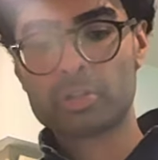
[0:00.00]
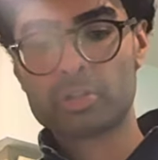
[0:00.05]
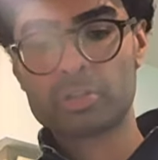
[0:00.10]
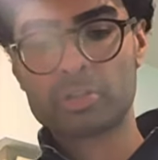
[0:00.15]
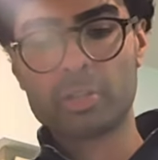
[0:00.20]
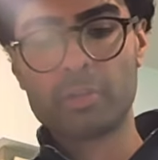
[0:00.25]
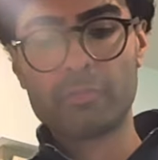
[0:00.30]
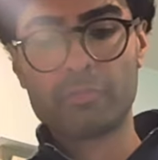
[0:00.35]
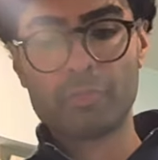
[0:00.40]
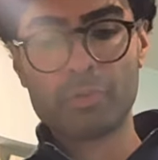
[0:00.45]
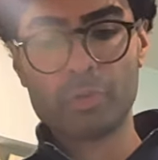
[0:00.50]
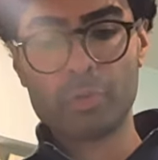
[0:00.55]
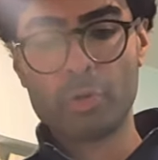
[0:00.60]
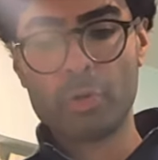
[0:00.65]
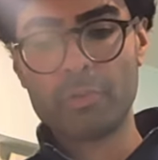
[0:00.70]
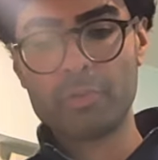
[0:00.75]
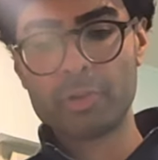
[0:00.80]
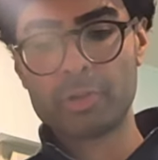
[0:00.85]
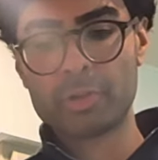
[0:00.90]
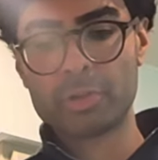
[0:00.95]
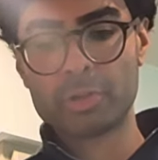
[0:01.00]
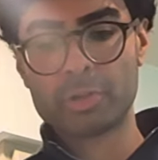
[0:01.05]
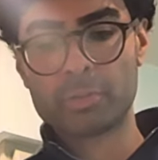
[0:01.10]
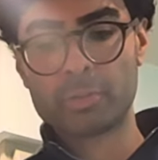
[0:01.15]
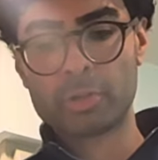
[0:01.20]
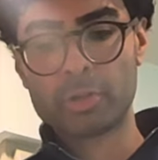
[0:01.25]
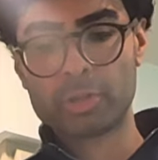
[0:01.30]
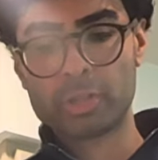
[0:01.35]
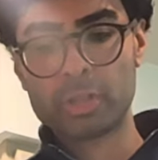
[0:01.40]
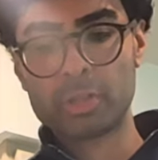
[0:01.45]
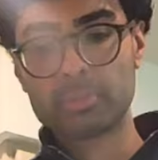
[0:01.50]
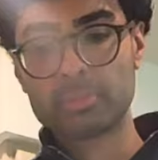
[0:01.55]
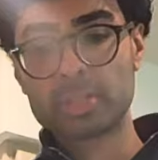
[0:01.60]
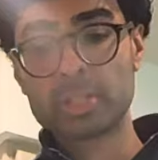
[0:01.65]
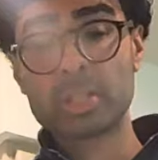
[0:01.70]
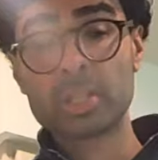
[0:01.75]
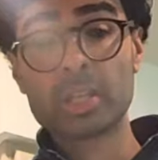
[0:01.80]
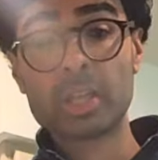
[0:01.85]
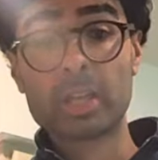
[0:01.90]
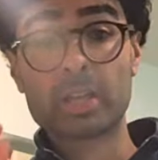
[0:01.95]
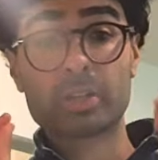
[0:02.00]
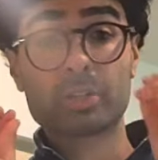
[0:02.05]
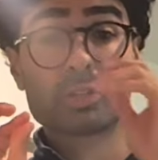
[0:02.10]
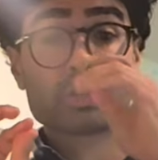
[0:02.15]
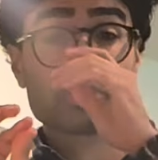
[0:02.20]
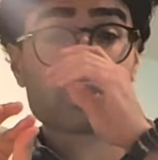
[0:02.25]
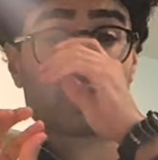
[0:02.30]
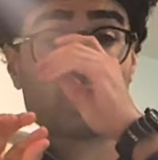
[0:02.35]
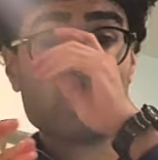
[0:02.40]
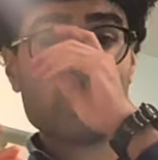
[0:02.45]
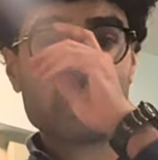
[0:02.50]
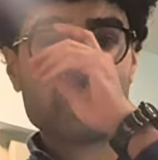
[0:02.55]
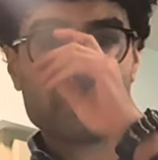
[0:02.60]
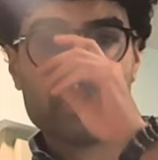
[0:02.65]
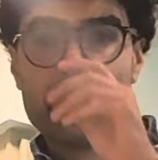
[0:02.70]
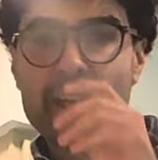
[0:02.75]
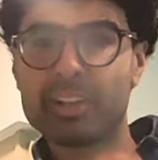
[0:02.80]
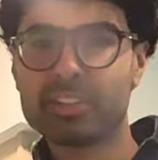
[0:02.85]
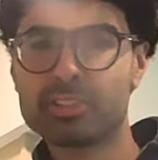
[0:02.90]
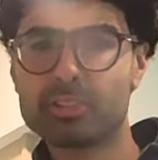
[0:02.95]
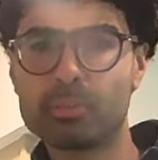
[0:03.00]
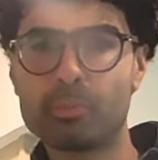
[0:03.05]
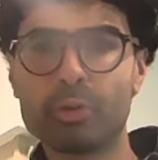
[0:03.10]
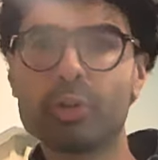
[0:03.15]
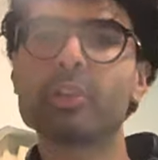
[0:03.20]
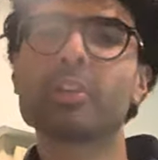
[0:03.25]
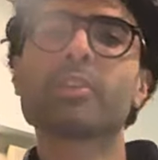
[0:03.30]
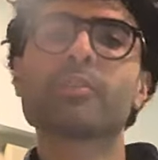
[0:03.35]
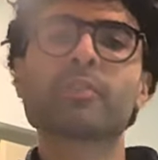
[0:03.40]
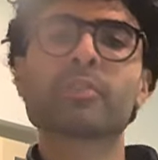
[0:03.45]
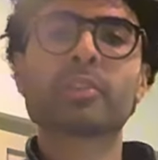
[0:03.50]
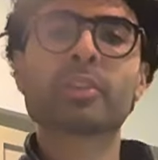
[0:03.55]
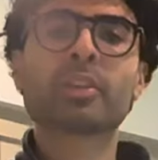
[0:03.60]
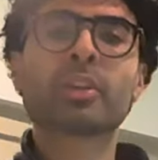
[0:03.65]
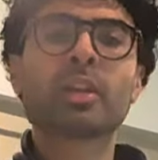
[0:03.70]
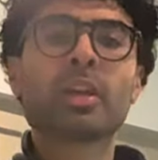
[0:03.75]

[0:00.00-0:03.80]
tin foil over your cooking meat, it cooks so much faster, more evenly.